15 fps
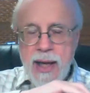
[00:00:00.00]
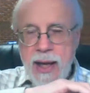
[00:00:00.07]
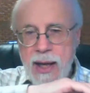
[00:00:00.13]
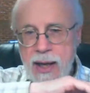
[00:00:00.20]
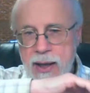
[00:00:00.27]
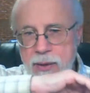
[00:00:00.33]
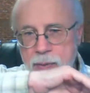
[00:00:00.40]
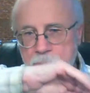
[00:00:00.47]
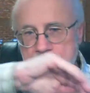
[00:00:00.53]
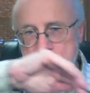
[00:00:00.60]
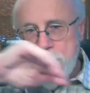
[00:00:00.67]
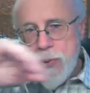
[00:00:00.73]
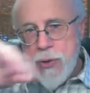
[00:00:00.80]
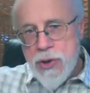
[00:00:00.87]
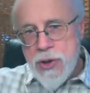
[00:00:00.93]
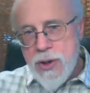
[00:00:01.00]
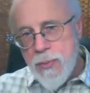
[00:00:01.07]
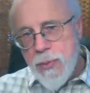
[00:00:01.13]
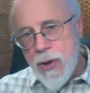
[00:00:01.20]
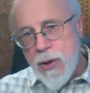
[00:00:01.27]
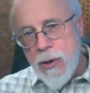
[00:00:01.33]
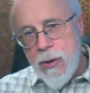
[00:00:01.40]
and when you push the
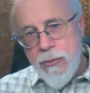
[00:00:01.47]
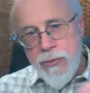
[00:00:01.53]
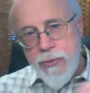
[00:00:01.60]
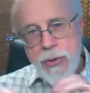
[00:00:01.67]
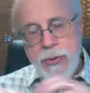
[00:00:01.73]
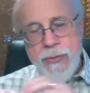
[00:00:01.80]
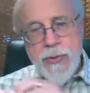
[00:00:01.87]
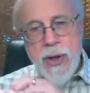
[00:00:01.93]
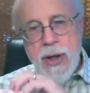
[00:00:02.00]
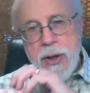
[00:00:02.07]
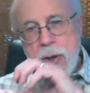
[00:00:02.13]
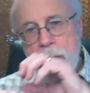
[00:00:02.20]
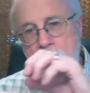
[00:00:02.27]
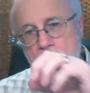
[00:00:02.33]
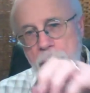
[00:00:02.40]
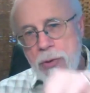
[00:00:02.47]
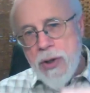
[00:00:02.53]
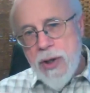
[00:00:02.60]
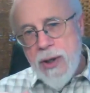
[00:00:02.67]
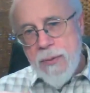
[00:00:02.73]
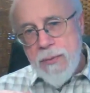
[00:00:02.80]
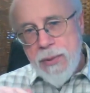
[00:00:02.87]
bar over, you've got to hold
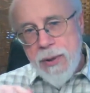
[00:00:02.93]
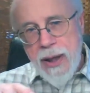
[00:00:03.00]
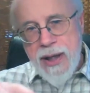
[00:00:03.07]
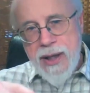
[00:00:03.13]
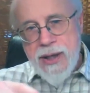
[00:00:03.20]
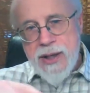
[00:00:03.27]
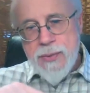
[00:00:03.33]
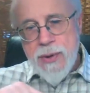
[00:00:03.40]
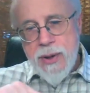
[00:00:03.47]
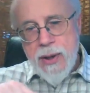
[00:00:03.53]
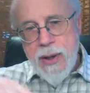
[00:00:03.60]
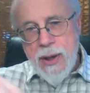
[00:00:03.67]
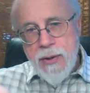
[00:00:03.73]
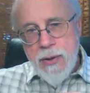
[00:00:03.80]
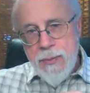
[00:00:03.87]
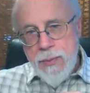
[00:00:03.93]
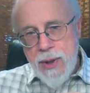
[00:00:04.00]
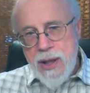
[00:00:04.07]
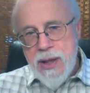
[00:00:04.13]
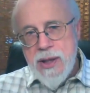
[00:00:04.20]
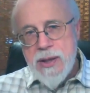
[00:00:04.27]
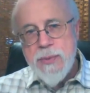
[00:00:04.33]
it in place with another
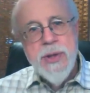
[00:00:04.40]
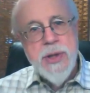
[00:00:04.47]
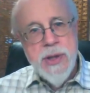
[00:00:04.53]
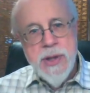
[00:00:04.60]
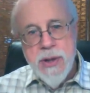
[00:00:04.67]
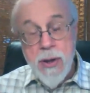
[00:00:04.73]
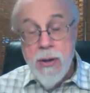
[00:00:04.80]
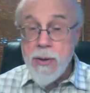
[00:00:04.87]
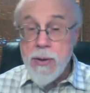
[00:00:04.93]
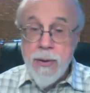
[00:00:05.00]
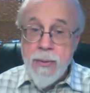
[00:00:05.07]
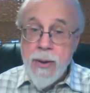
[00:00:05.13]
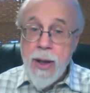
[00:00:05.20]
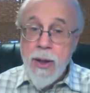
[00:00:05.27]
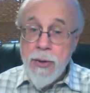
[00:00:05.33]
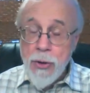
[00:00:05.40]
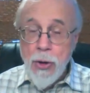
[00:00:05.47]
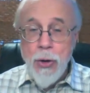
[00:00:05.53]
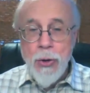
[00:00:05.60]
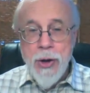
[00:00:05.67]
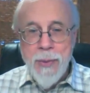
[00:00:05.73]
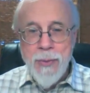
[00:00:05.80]
piece, which is called the
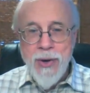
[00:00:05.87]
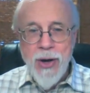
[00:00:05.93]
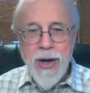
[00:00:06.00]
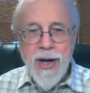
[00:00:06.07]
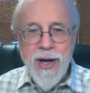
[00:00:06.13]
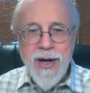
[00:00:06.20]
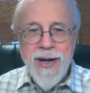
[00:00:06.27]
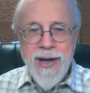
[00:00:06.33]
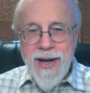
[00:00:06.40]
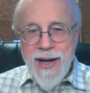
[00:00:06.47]
holding bar,